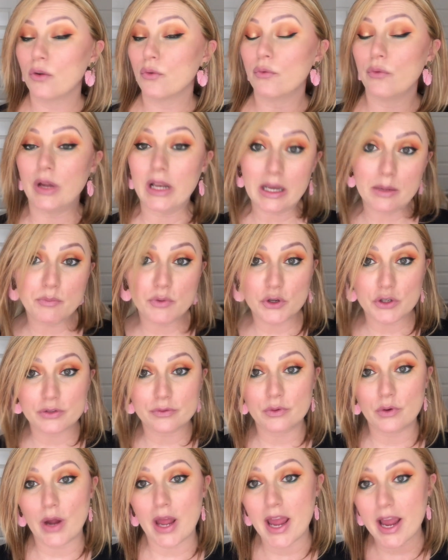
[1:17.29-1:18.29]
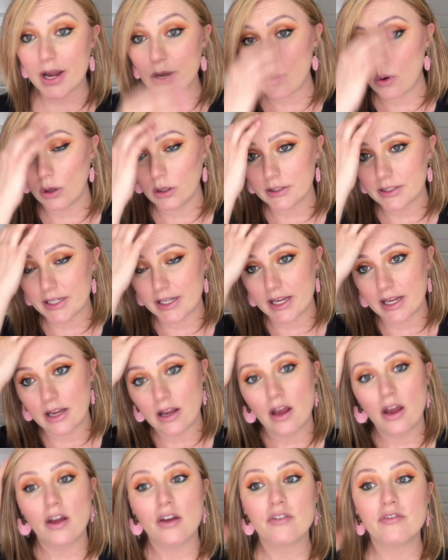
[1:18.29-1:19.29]
Really beautiful hair quality,
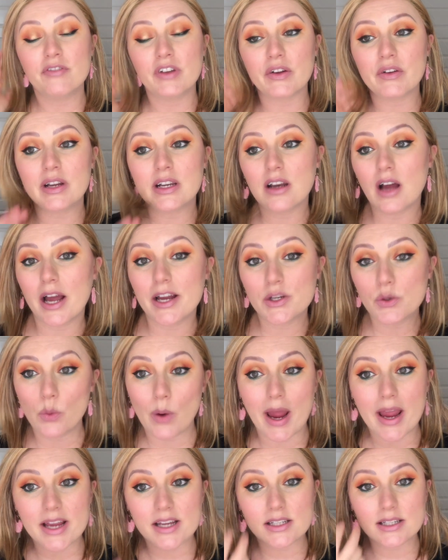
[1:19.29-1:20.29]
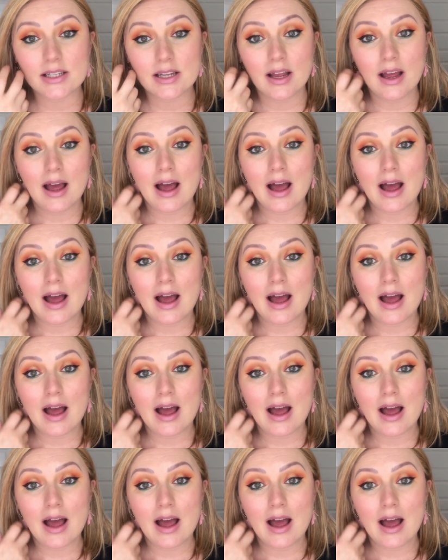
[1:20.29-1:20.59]
very lightweight.